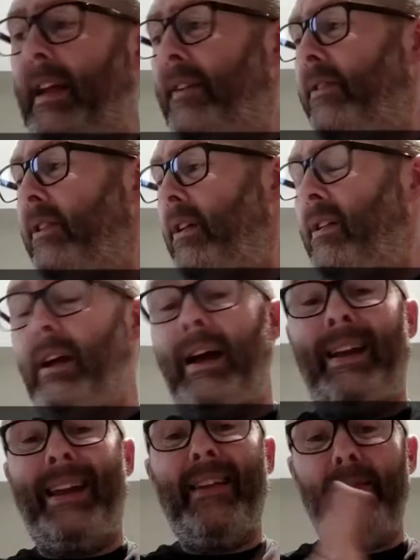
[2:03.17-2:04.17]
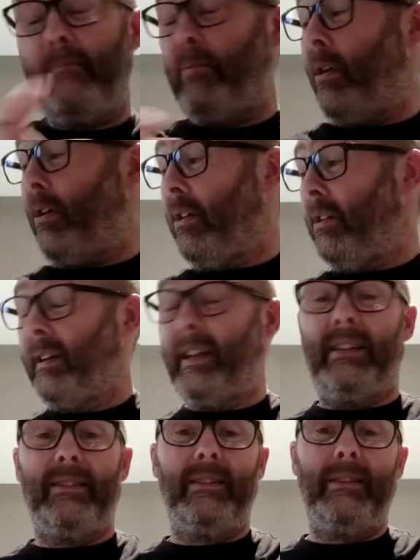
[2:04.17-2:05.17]
even though, and I even bought, look
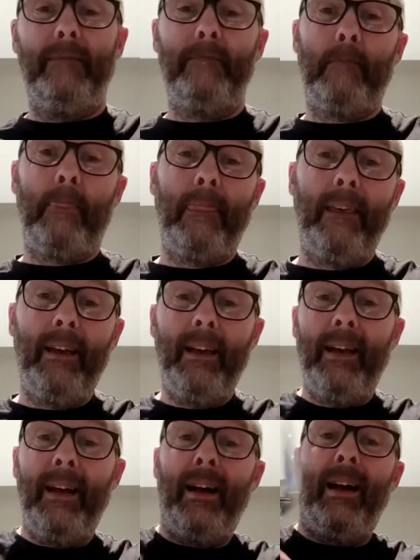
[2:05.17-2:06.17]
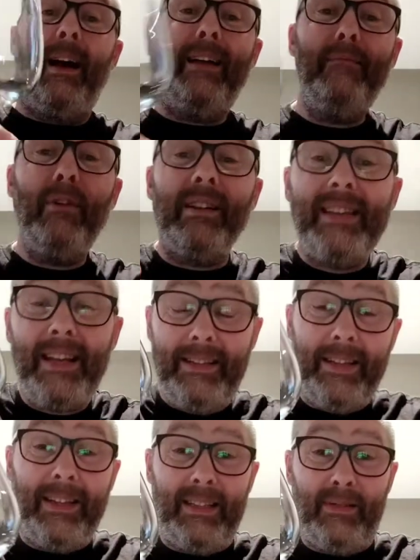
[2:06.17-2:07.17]
at this. I even brought a
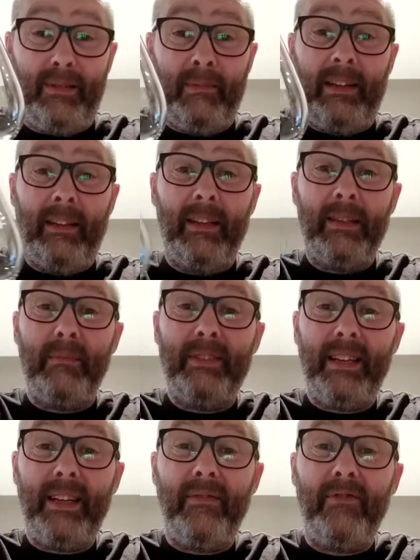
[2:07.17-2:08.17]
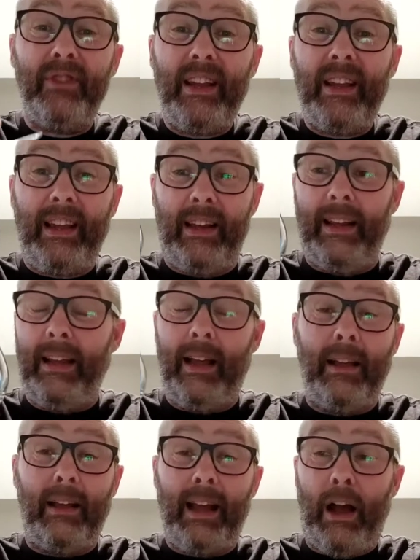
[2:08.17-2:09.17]
tasting glass with me because I'm sick of drinking
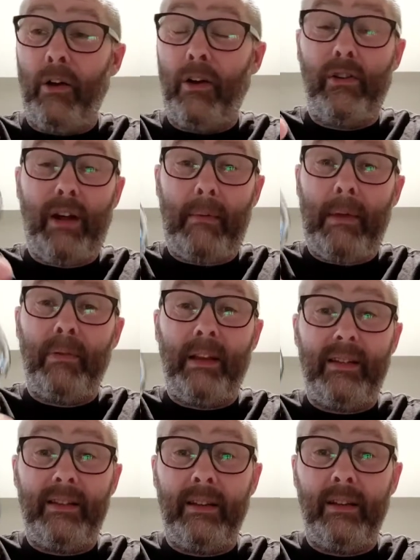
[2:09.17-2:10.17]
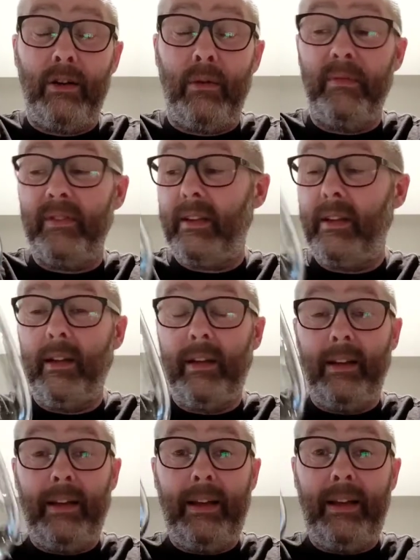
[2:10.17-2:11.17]
out of crappy plastic cups
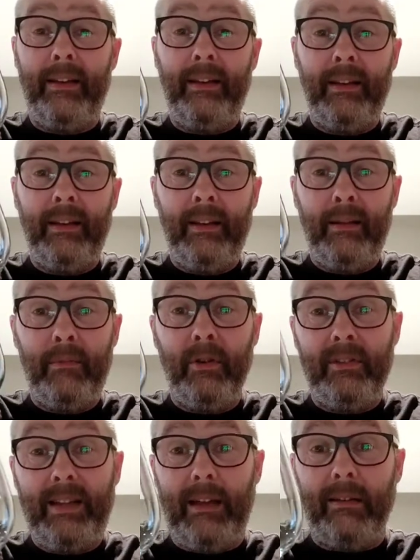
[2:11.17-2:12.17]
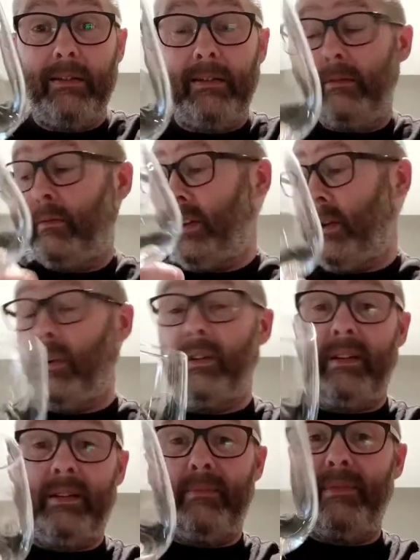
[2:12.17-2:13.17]
in motels. What you
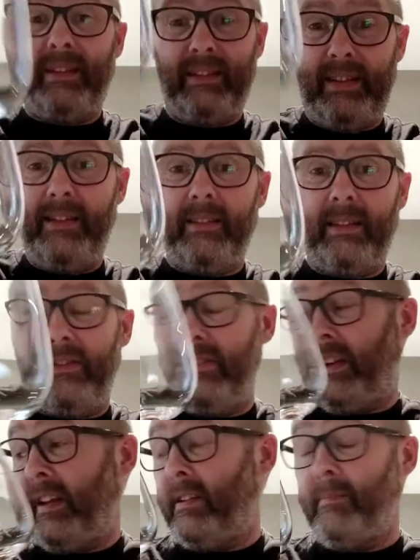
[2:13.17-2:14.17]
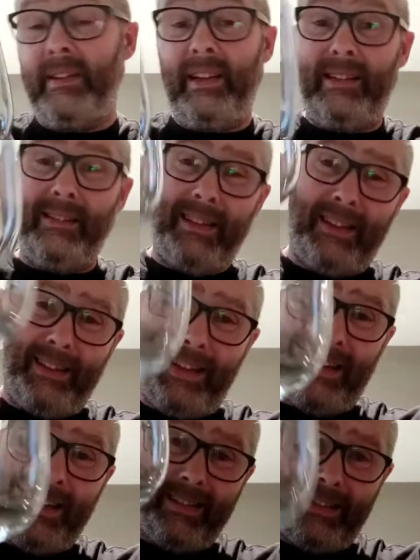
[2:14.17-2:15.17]
want is something decent if you're drinking something decent, and
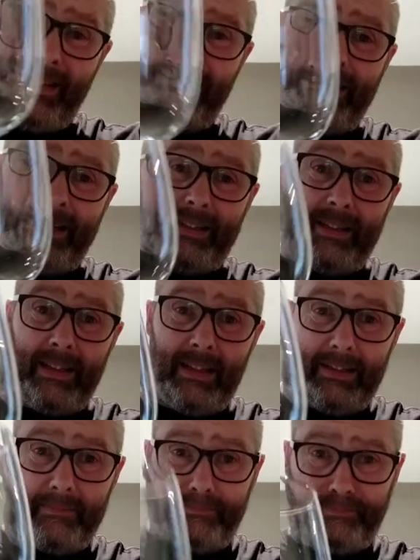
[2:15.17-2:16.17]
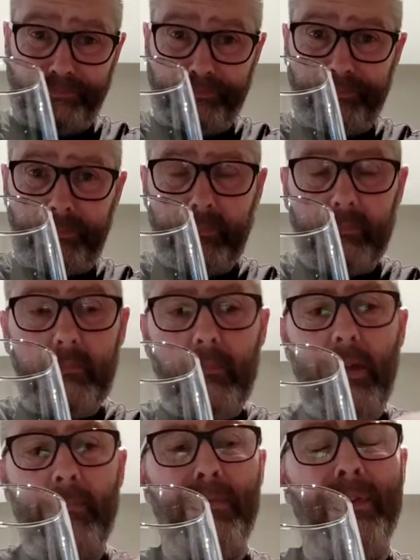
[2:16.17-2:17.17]
that is a decent tasting glass.
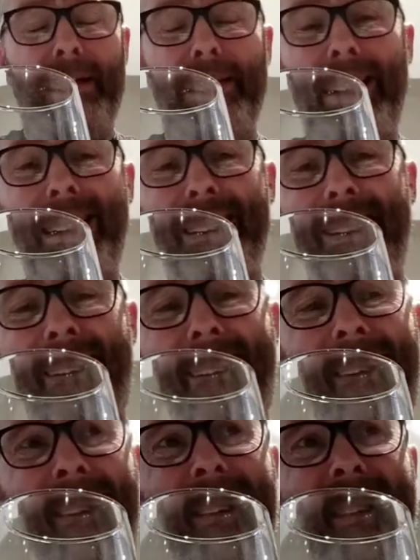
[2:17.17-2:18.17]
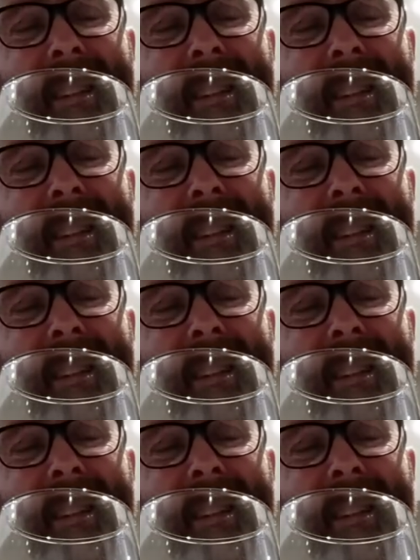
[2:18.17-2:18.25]
Put that there. Let's